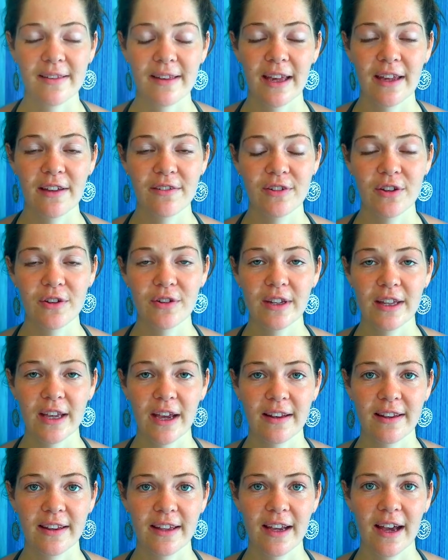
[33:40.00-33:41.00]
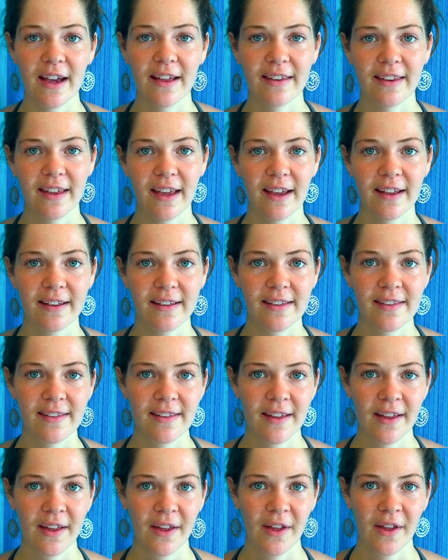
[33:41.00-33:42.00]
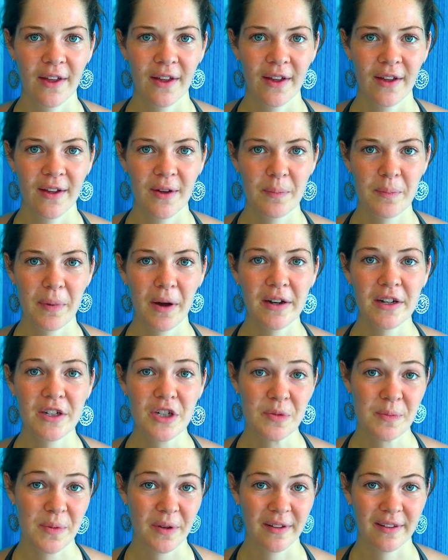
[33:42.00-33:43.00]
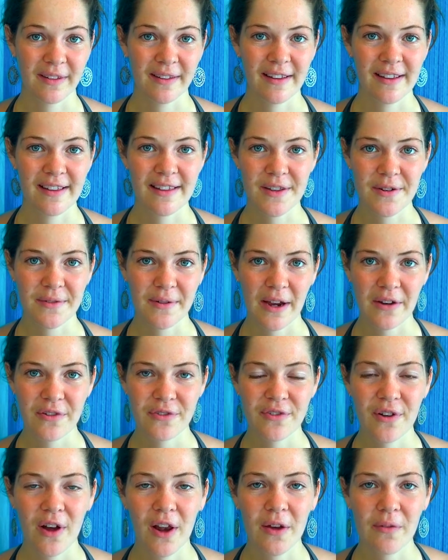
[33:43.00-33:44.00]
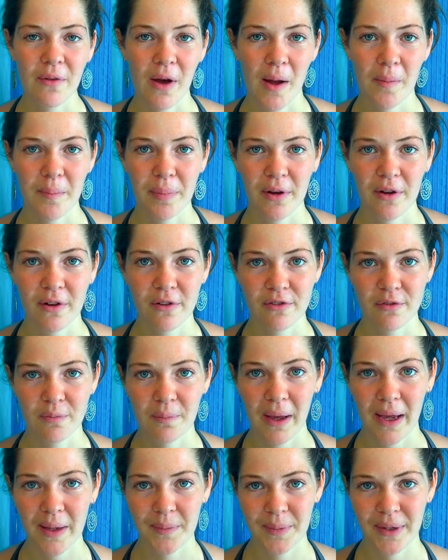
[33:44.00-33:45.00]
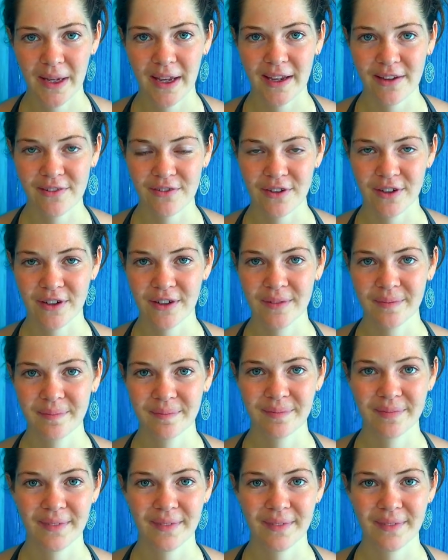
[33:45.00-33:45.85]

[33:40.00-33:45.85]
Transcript: gave you the idea that punishment is the right follow-up of bad behavior,